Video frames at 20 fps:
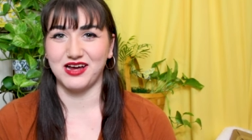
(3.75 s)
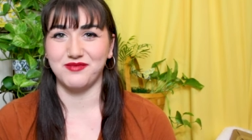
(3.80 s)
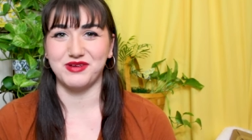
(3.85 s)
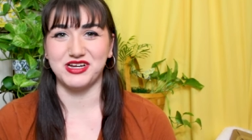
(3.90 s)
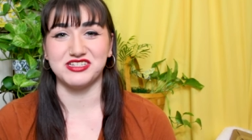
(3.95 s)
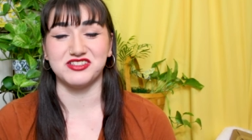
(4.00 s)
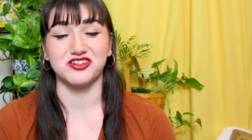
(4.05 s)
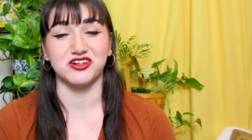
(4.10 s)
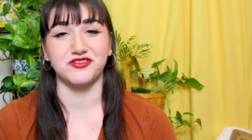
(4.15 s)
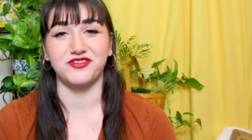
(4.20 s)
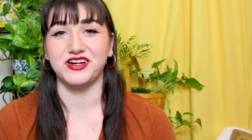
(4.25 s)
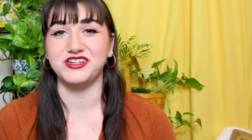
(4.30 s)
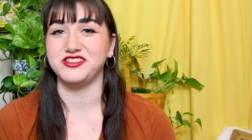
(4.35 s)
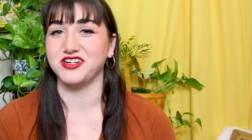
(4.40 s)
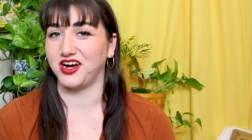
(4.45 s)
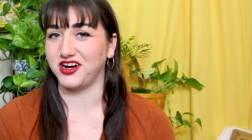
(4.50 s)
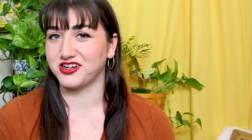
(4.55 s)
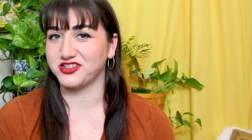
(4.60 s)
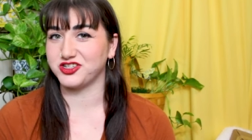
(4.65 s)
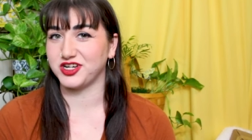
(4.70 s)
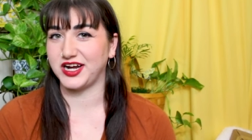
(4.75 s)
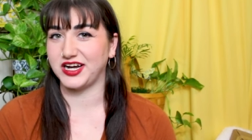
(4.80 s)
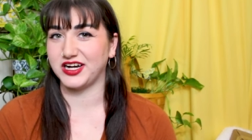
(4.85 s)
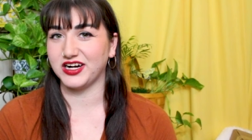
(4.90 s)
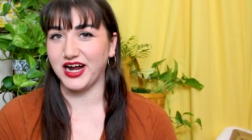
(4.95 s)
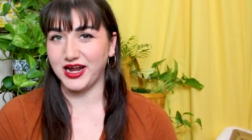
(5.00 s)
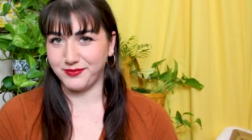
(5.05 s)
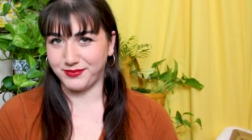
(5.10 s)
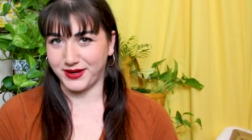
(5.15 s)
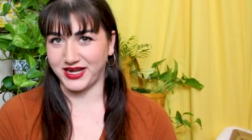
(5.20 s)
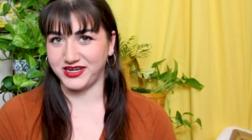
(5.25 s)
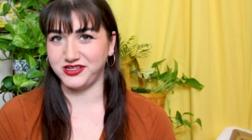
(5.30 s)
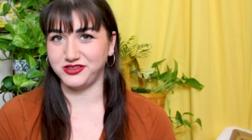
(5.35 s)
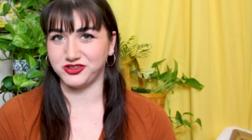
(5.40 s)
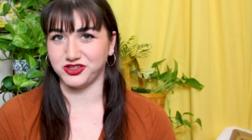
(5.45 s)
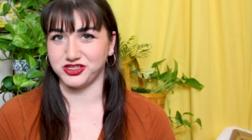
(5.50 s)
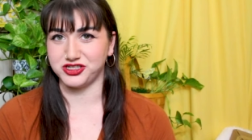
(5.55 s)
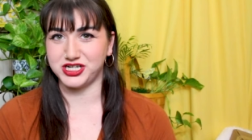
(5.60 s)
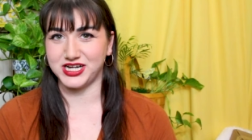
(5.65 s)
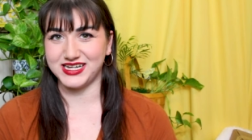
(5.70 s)
I'm a certified dog trainer and pet
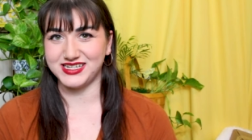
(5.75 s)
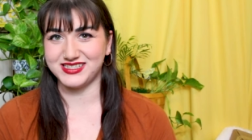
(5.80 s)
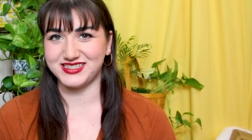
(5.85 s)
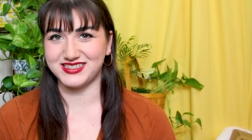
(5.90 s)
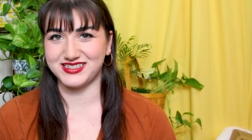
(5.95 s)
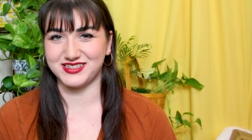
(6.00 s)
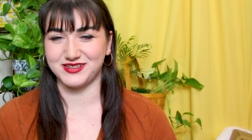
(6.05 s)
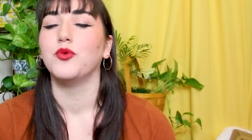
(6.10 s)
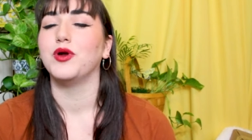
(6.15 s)
nutritionist.